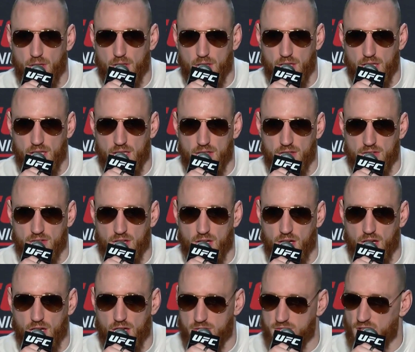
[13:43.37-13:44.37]
He's
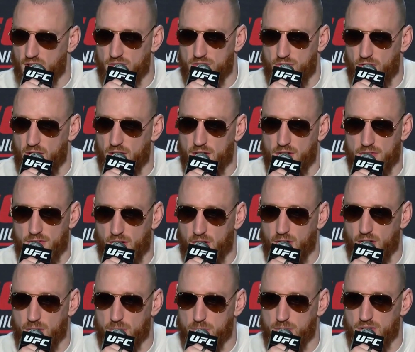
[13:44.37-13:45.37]
a tough fighter, very
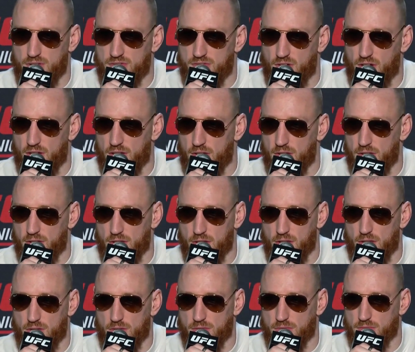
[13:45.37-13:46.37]
complete fighter. You
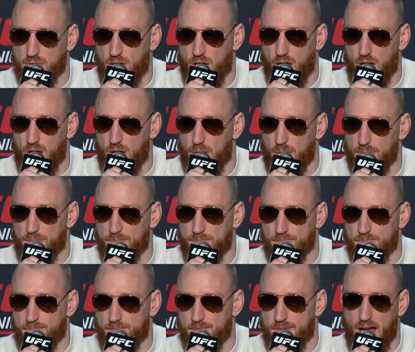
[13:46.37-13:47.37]
know,
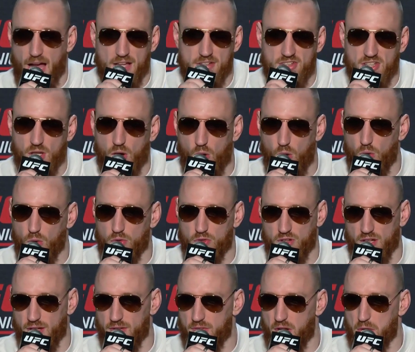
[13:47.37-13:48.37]
I see holes.
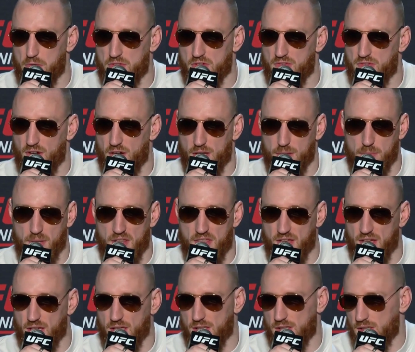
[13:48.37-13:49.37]
Like if I was to fight him, I
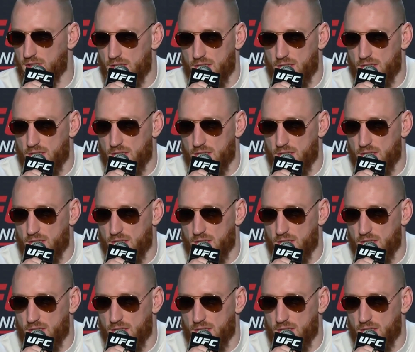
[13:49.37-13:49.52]
think